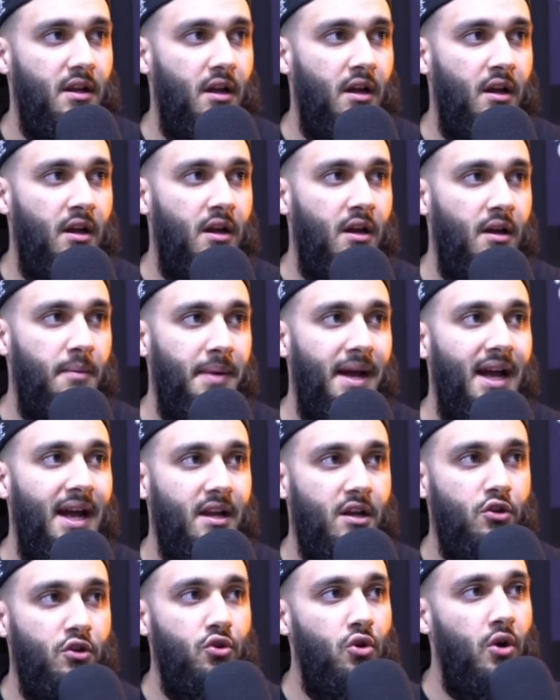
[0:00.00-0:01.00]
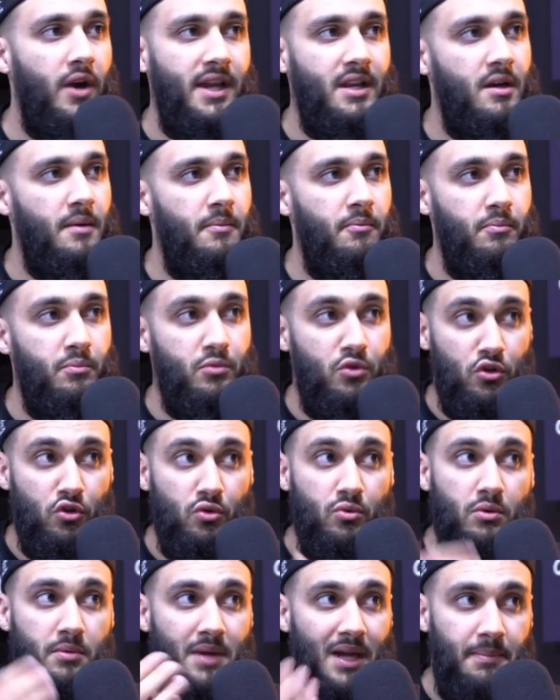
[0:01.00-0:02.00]
bag, not in the
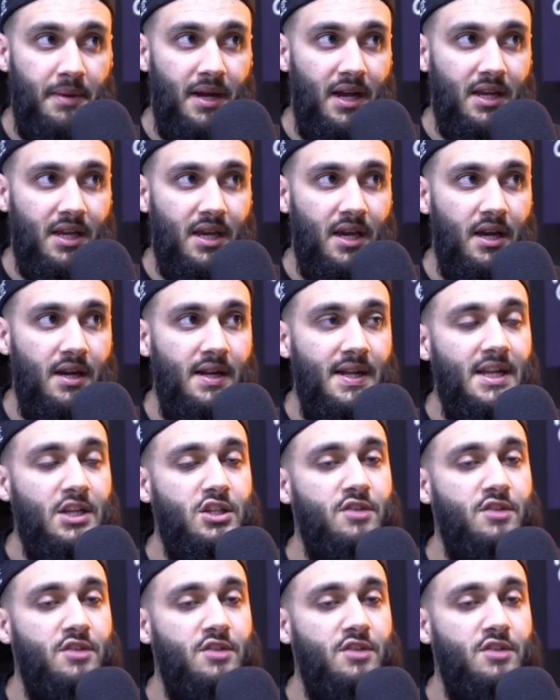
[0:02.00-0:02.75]
normal black bag. Yeah.